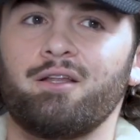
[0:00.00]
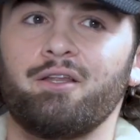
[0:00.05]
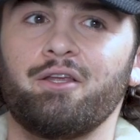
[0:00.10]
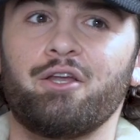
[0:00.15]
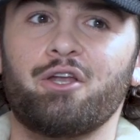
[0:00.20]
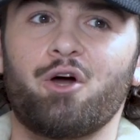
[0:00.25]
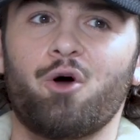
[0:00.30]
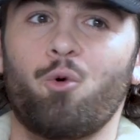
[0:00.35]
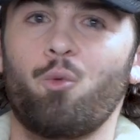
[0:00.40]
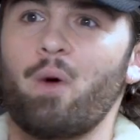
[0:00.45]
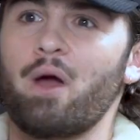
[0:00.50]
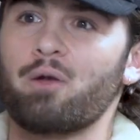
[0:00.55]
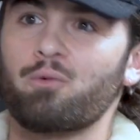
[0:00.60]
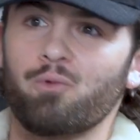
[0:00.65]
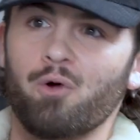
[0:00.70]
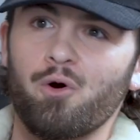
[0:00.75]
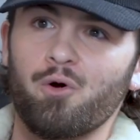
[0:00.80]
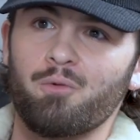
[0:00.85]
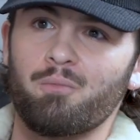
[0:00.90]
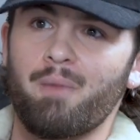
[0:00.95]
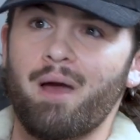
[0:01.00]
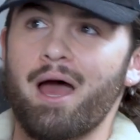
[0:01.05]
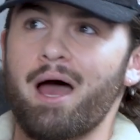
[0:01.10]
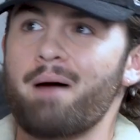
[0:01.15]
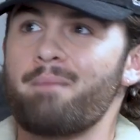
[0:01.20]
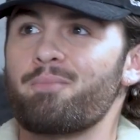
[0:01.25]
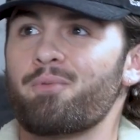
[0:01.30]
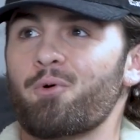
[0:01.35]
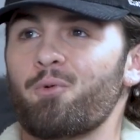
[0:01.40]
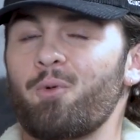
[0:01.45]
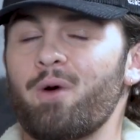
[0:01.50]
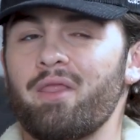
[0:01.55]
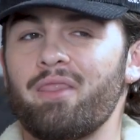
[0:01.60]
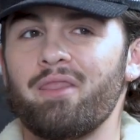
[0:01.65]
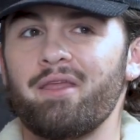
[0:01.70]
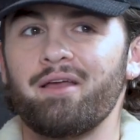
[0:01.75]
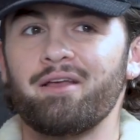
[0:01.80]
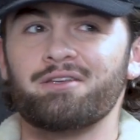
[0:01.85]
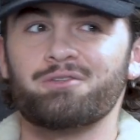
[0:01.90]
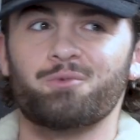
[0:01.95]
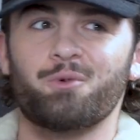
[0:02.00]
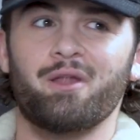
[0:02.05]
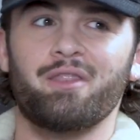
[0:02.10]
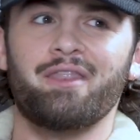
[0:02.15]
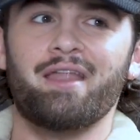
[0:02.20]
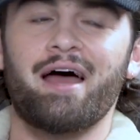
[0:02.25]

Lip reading: you know, when roadmap or when this, when